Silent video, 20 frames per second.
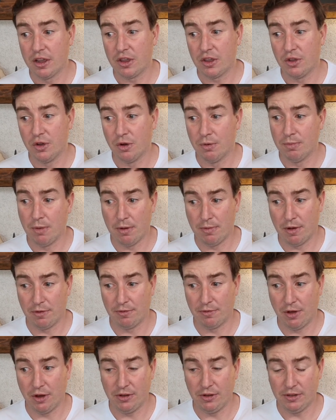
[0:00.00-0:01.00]
your mobile
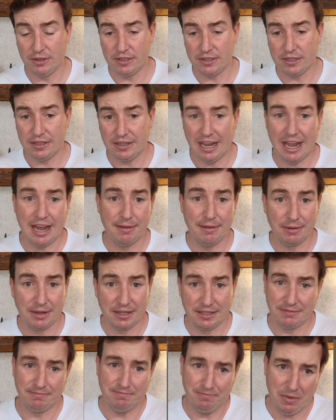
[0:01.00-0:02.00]
phones,
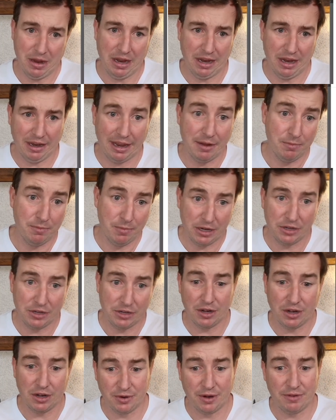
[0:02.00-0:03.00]
because again, we're
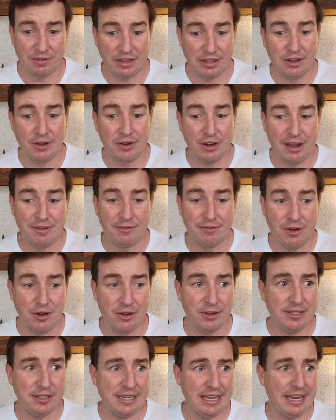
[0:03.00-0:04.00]
trying to do everything on our
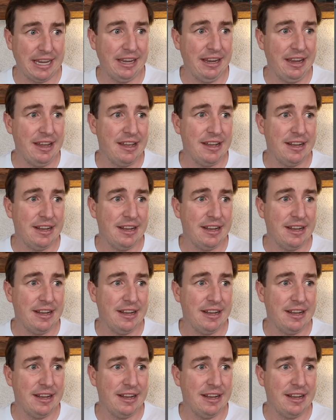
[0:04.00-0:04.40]
phones here.